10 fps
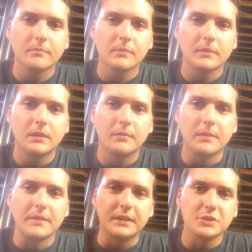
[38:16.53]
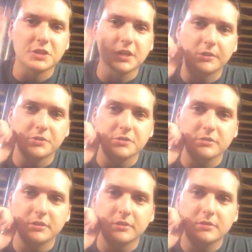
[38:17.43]
Man, the engine color just looks
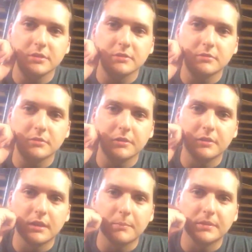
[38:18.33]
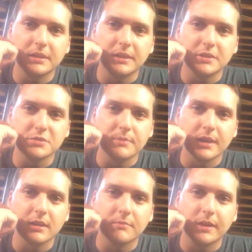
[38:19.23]
so good in that patina engine bay.
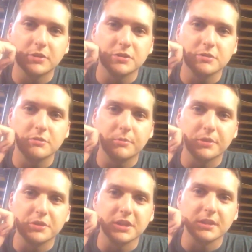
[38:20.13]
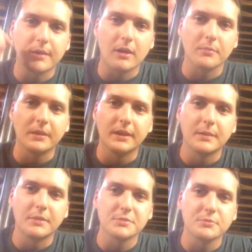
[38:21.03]
Makes you appreciate the power plant that much
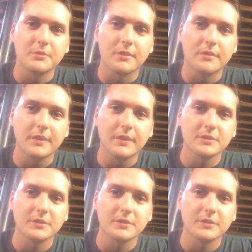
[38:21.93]
more. Thank you, sir.